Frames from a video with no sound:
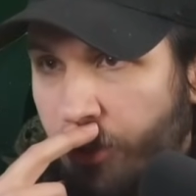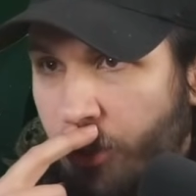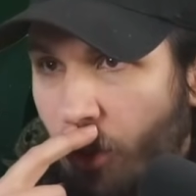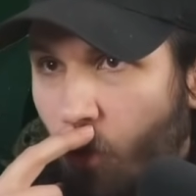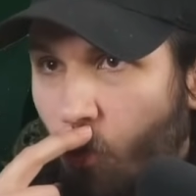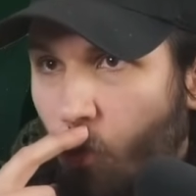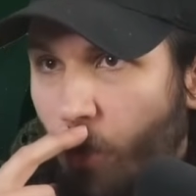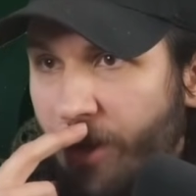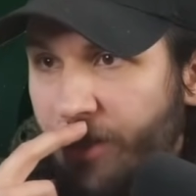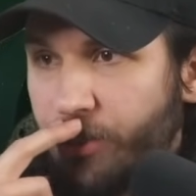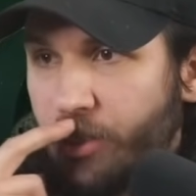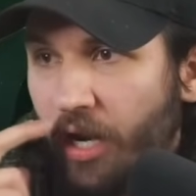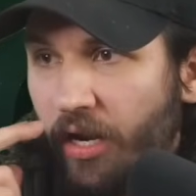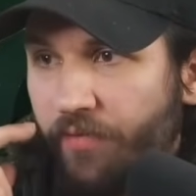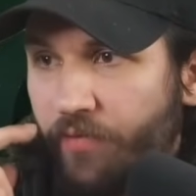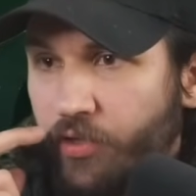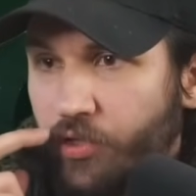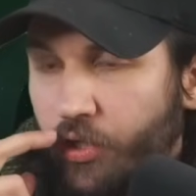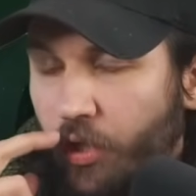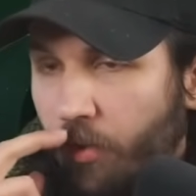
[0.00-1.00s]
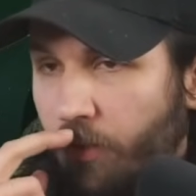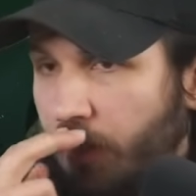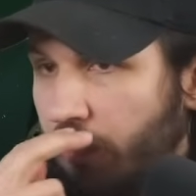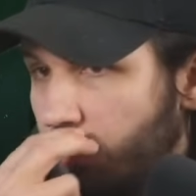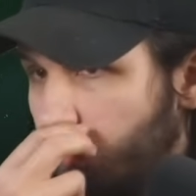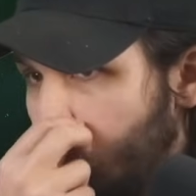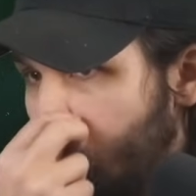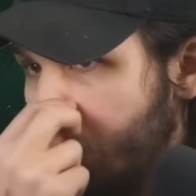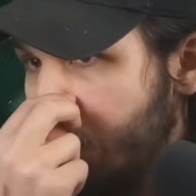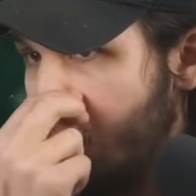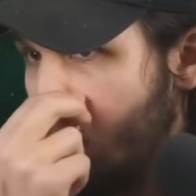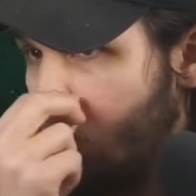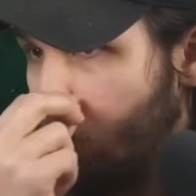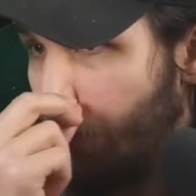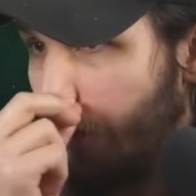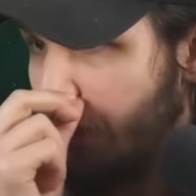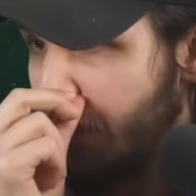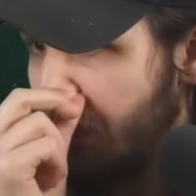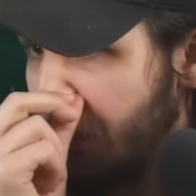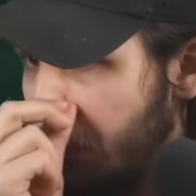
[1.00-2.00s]
Yo, Witch, not even joking. Do we go
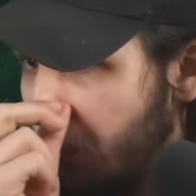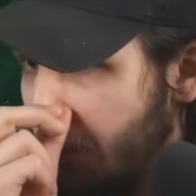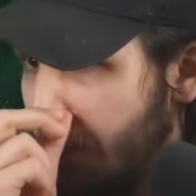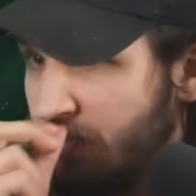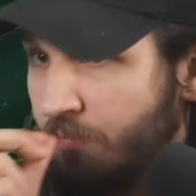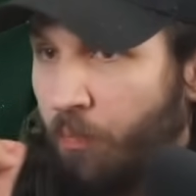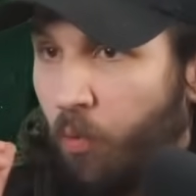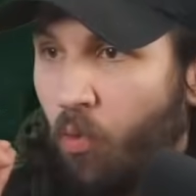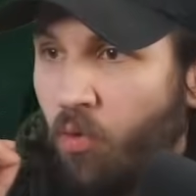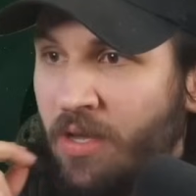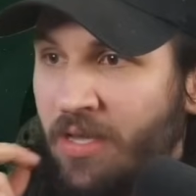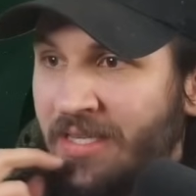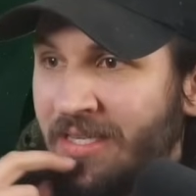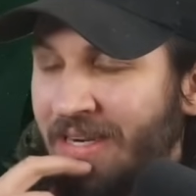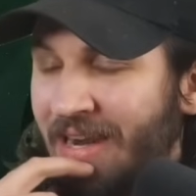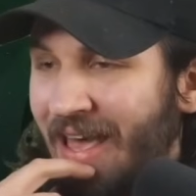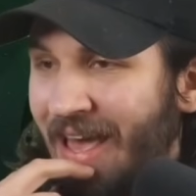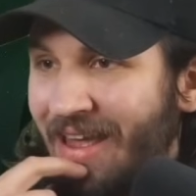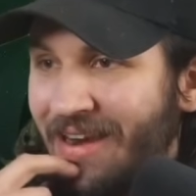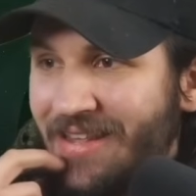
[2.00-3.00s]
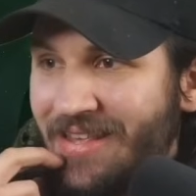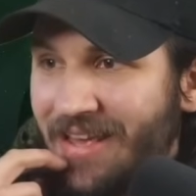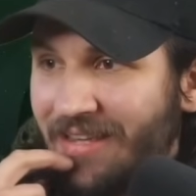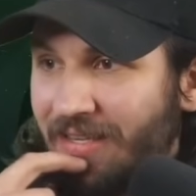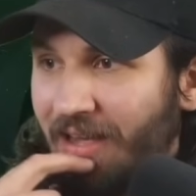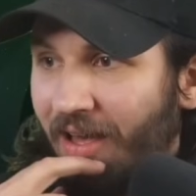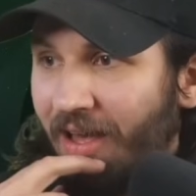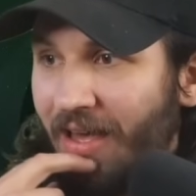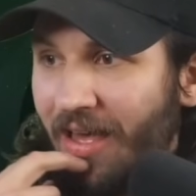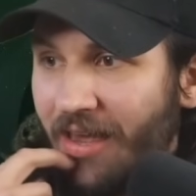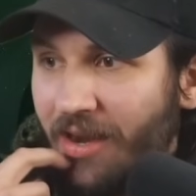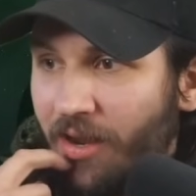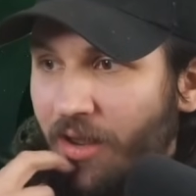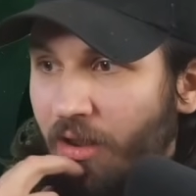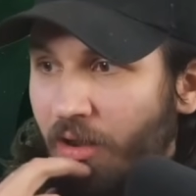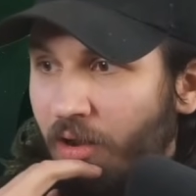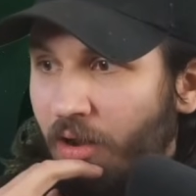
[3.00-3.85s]
Witch here? He has Poison and he has Hut.